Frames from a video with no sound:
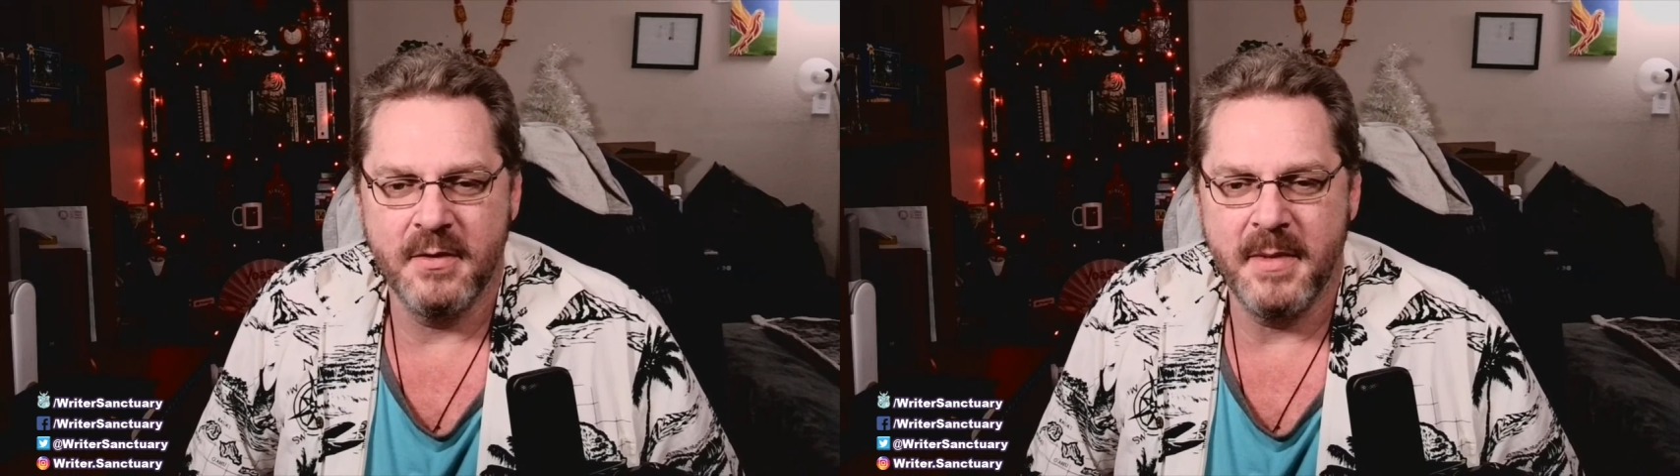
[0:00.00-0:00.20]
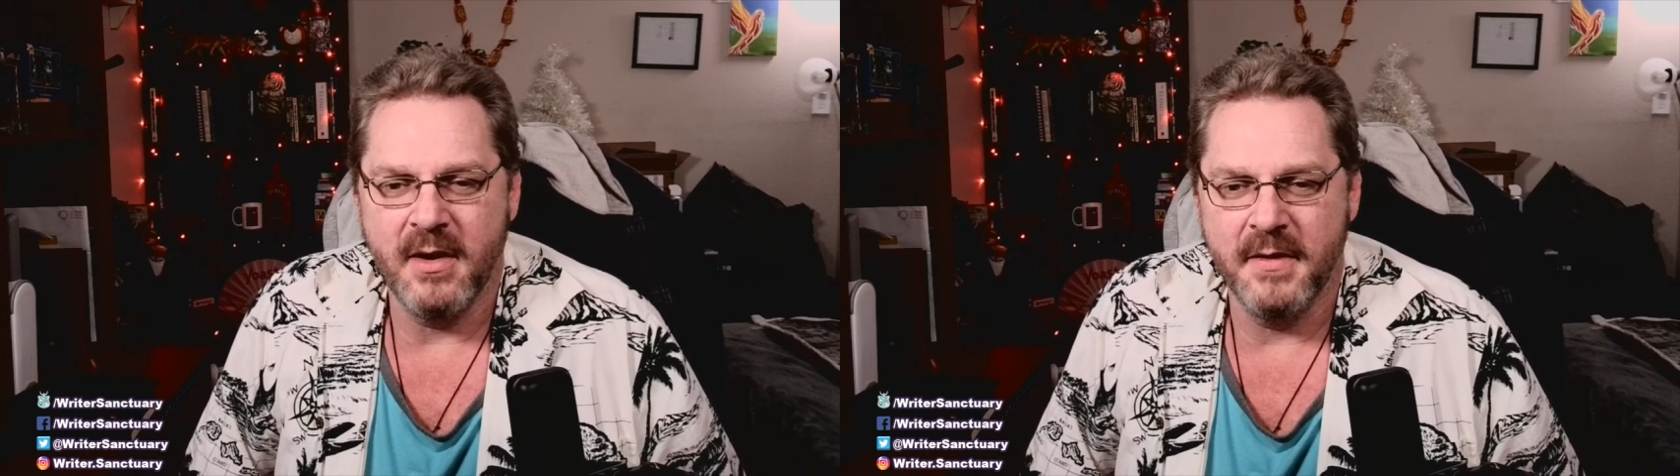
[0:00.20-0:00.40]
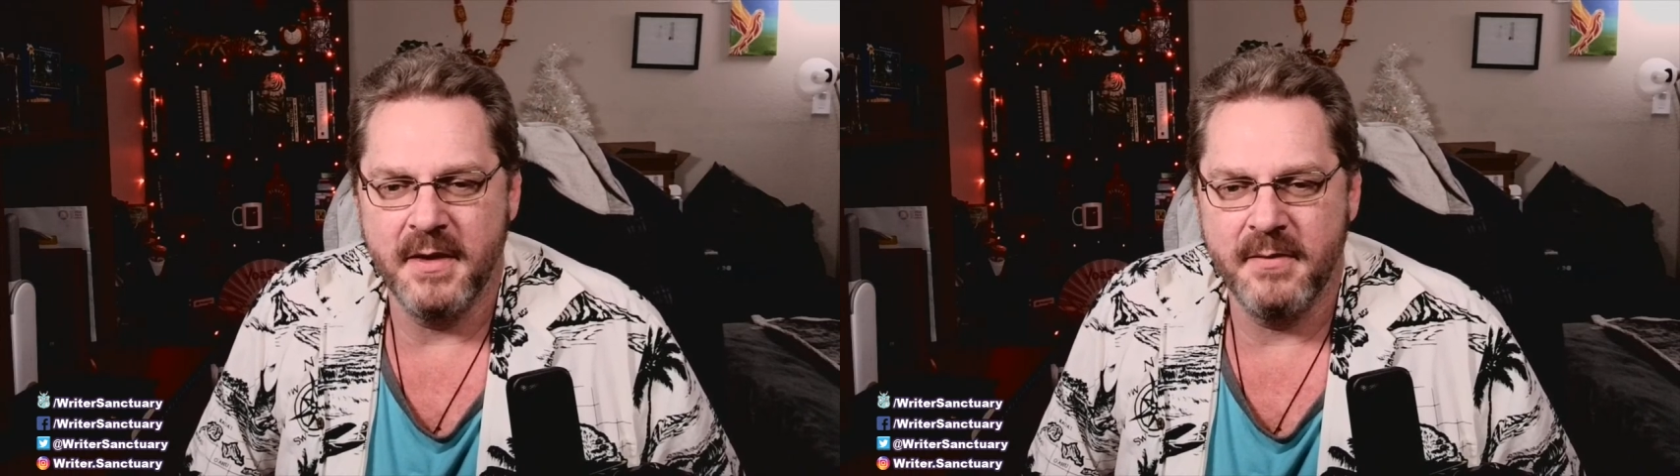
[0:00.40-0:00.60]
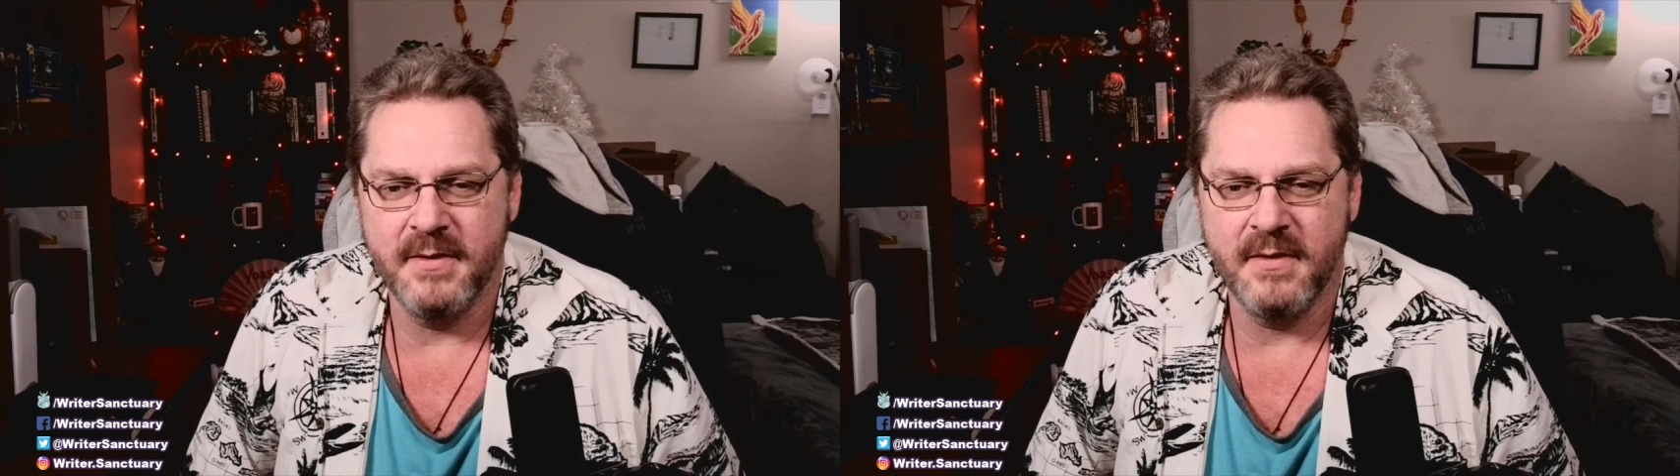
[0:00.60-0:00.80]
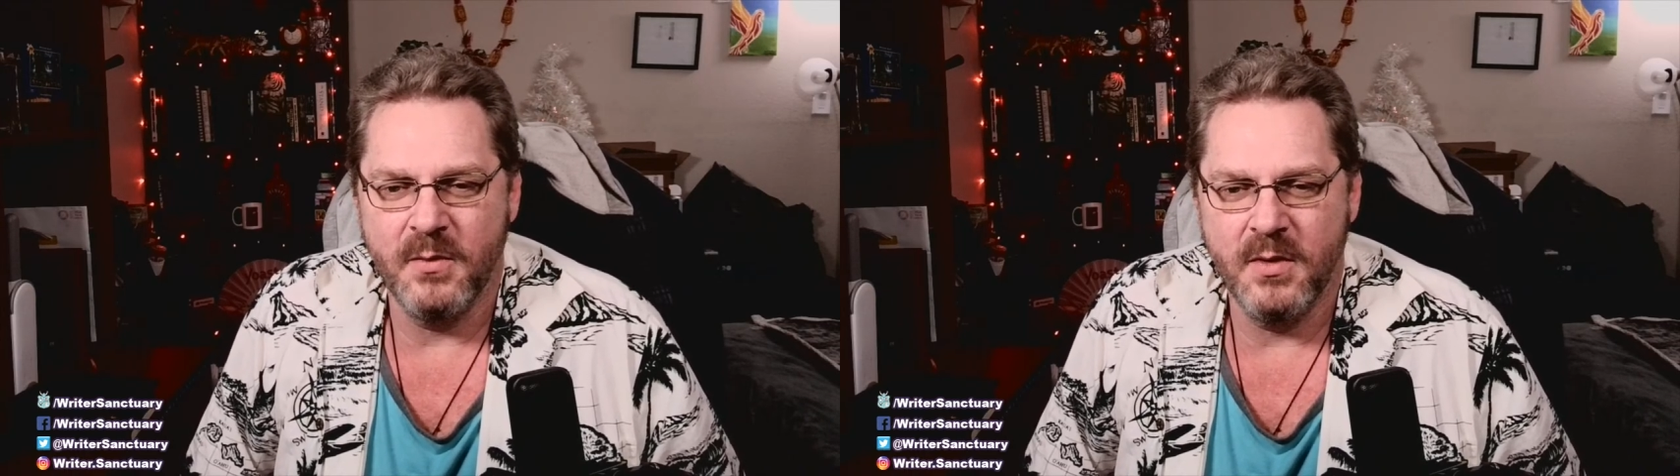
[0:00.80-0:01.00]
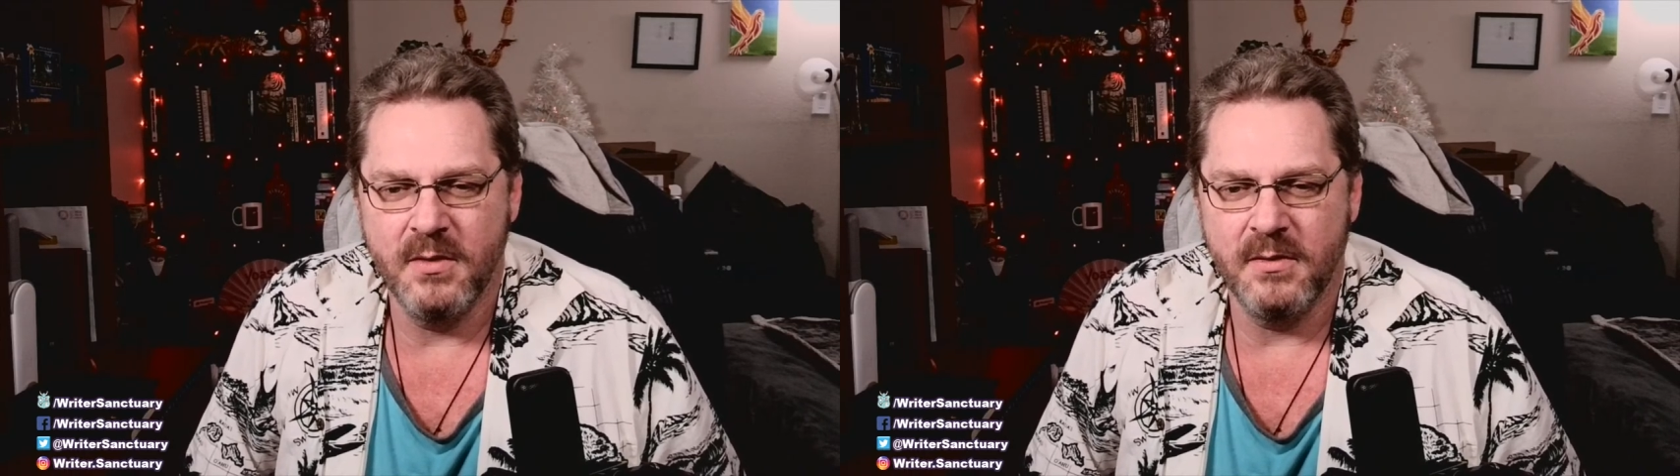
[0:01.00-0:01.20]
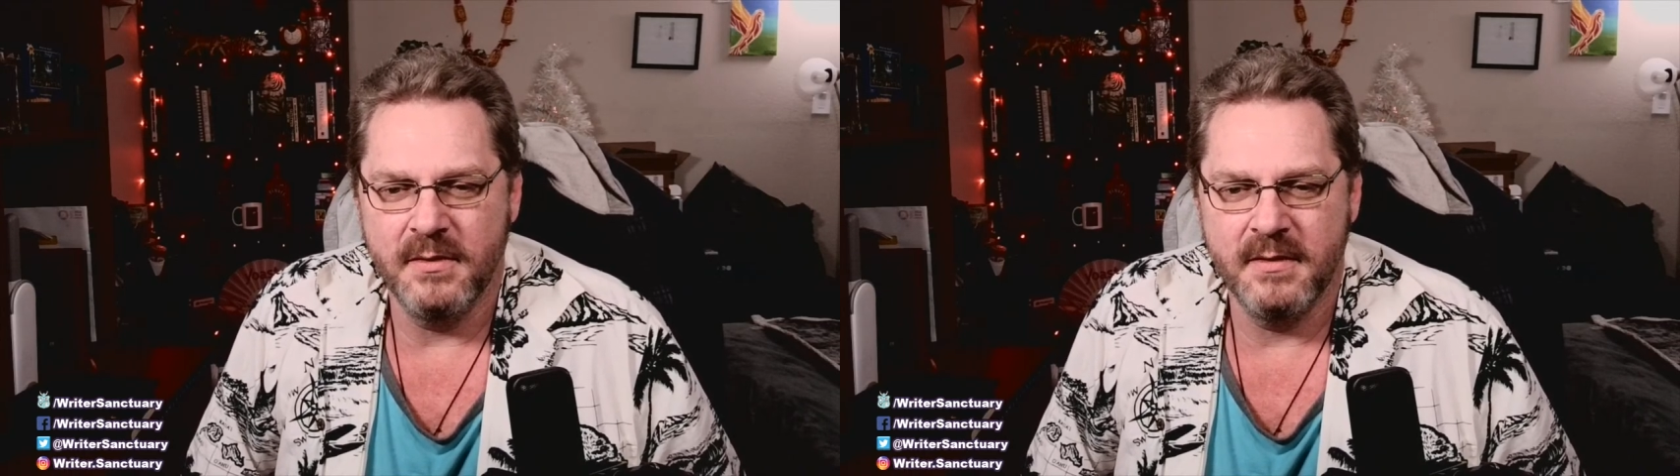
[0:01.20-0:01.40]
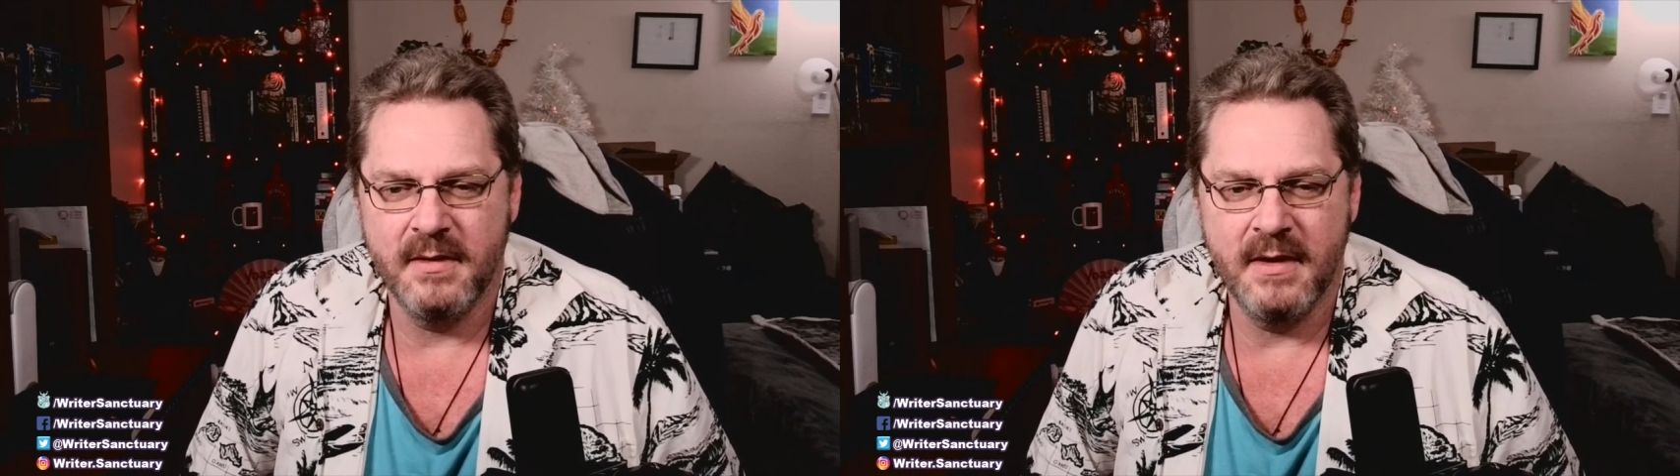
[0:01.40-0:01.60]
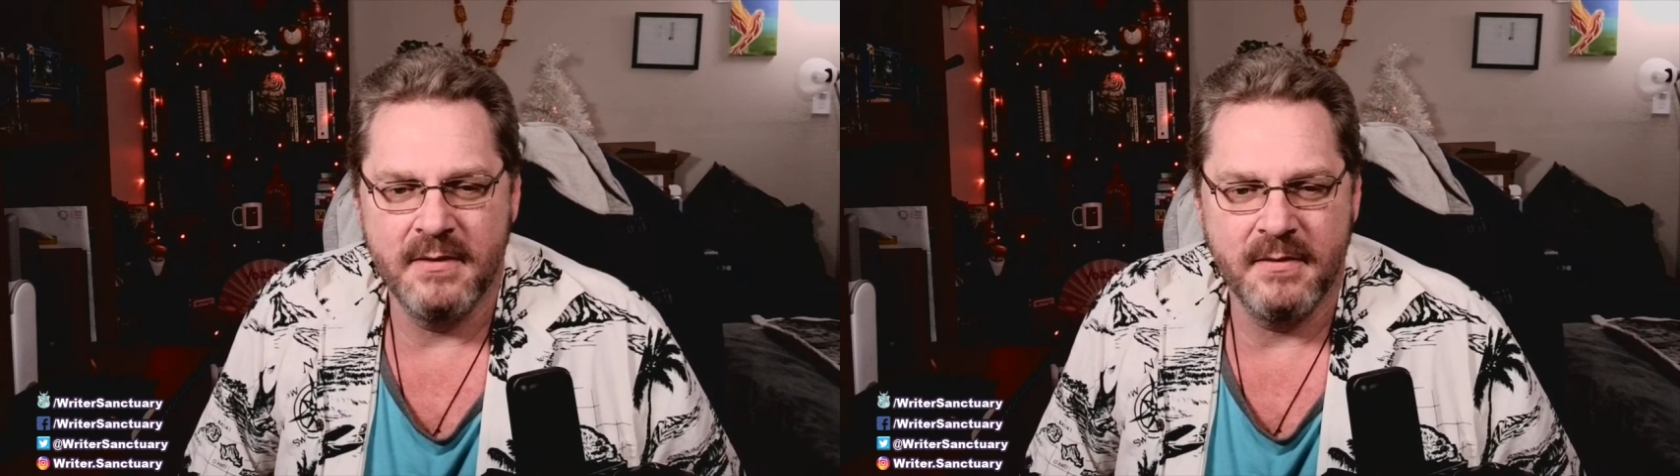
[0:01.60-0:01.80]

cover can make all the difference in the world